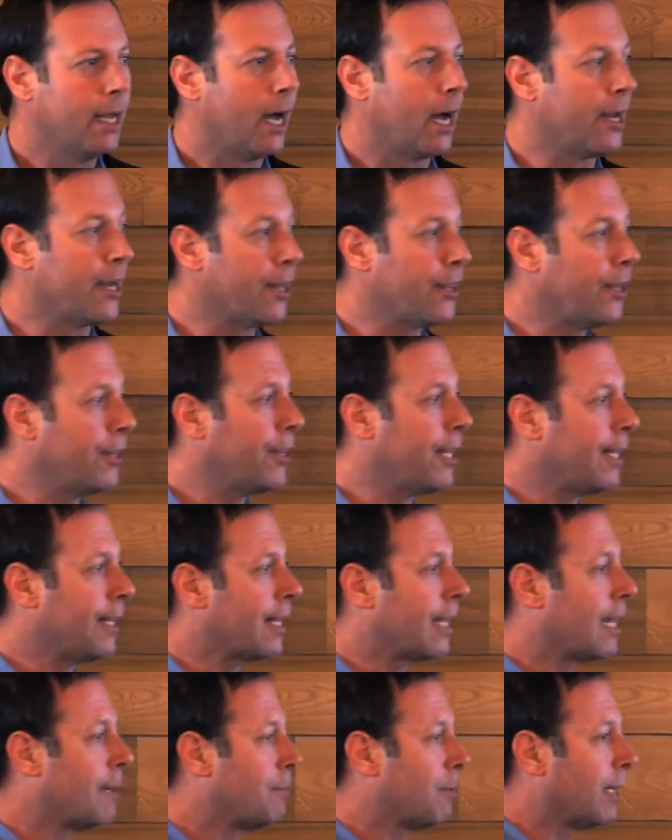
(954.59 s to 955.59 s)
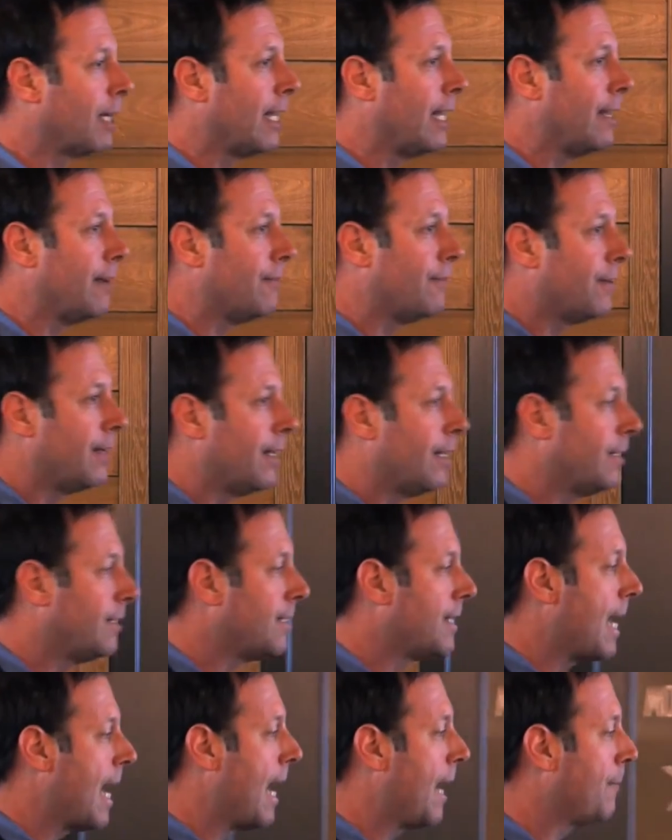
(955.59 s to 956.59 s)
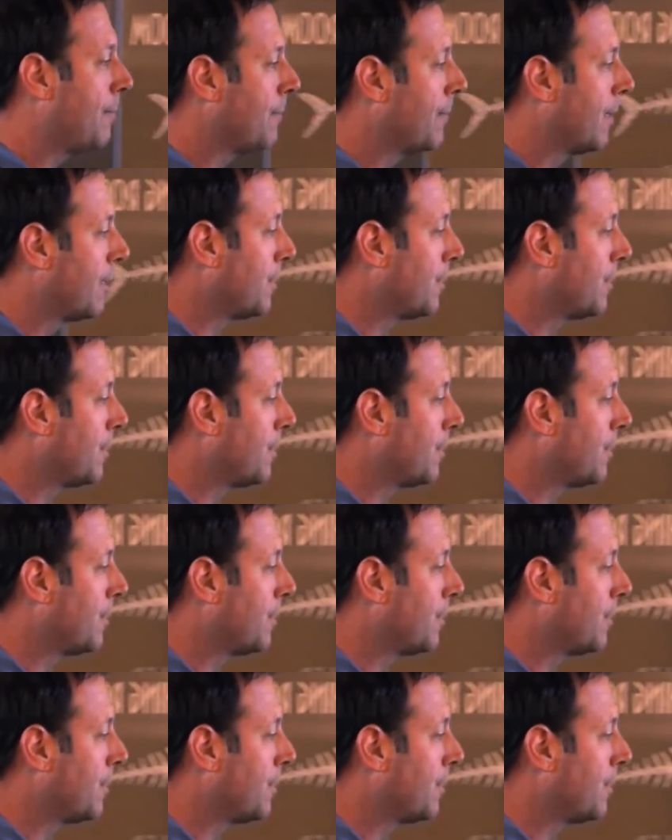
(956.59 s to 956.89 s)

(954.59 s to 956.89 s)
Another thing that I believe is that